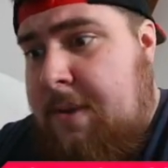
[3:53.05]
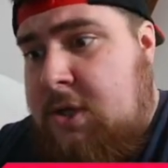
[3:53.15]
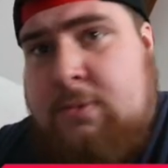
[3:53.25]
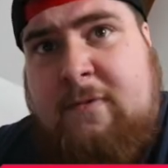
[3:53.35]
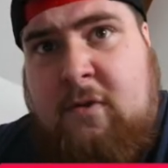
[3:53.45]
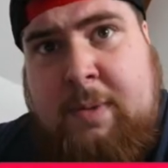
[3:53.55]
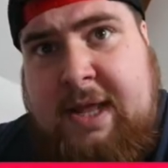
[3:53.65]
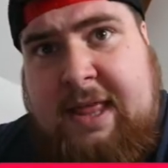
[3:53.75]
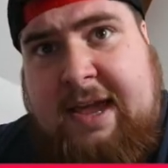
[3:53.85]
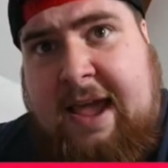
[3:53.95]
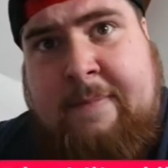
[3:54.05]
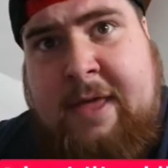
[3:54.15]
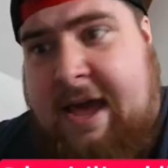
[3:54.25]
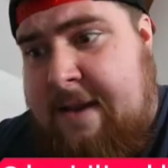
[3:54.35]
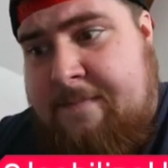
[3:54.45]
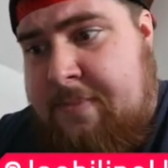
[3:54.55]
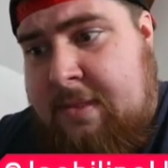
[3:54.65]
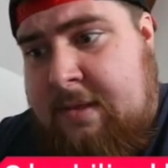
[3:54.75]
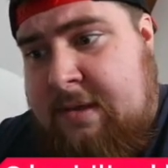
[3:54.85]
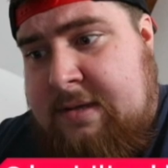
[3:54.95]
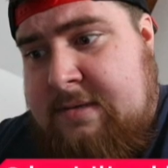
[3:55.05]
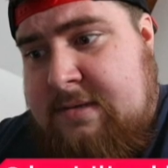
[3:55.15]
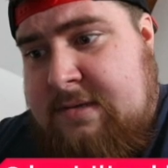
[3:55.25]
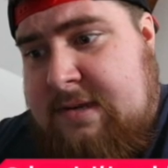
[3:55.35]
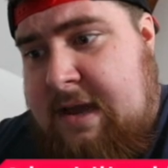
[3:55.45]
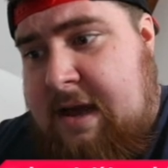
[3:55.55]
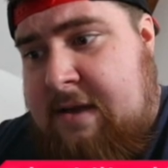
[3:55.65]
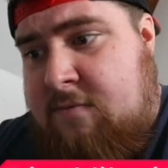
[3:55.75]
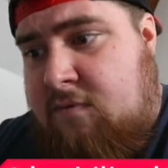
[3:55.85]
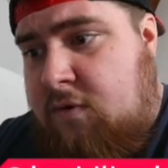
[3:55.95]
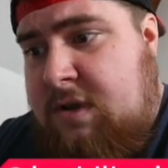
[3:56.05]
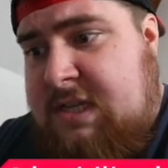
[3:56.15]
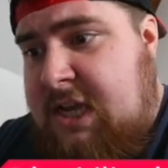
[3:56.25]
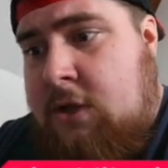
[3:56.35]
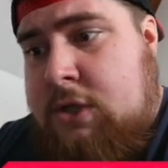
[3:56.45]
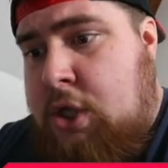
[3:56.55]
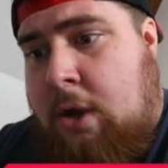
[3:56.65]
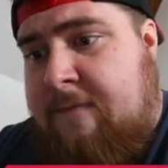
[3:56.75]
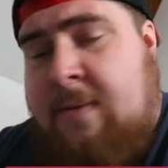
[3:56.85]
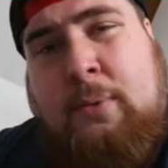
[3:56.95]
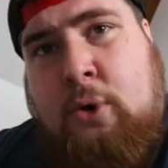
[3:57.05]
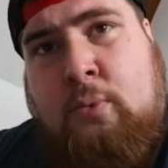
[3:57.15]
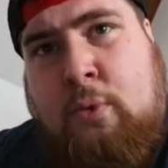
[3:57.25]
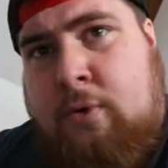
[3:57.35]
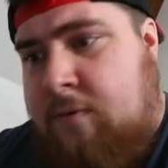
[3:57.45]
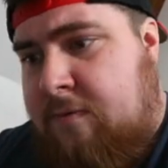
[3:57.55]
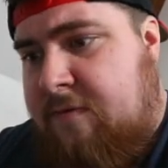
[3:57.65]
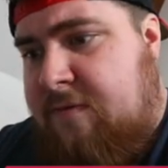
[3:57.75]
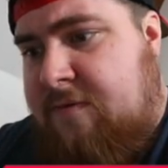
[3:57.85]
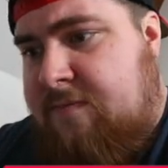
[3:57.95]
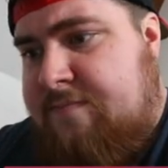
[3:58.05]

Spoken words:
Because we just played that game then, and Royce didn't start with the ball once.